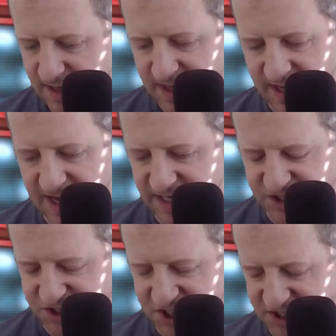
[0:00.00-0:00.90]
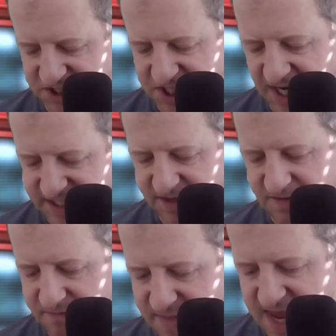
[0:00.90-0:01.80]
It just doesn't
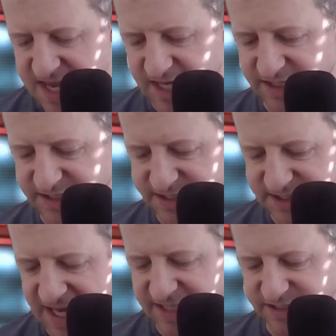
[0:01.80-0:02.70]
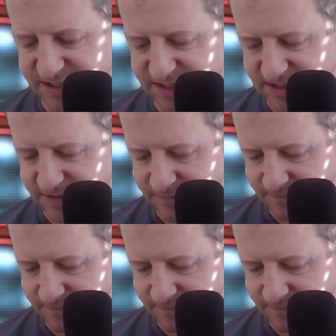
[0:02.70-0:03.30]
make sense.